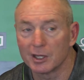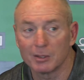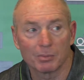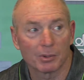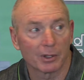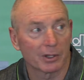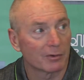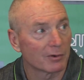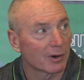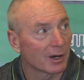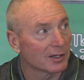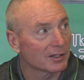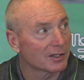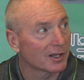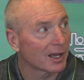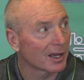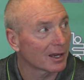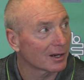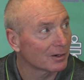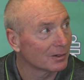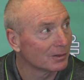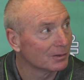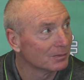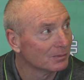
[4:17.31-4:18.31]
He played right
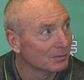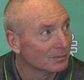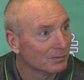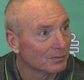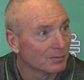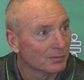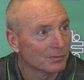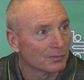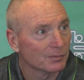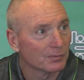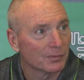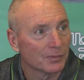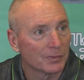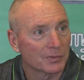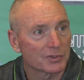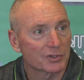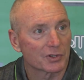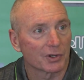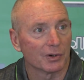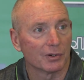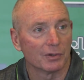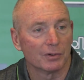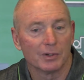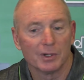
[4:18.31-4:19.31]
tackle,
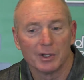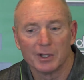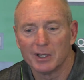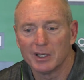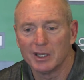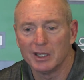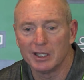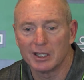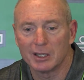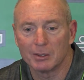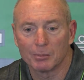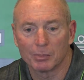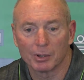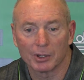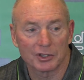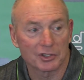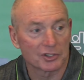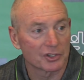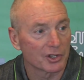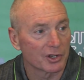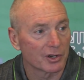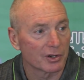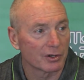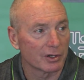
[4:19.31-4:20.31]
so he can play
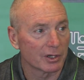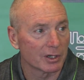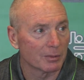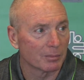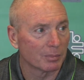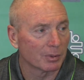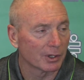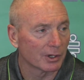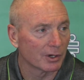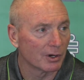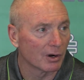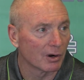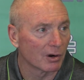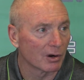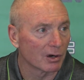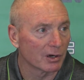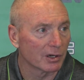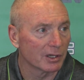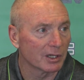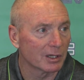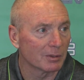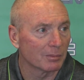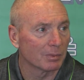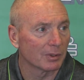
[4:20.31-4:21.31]
center, he can play
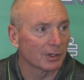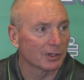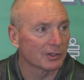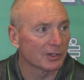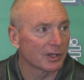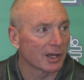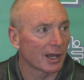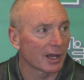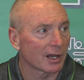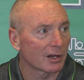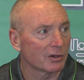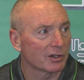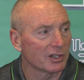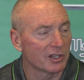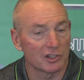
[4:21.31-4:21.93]
guard, he can play tackle.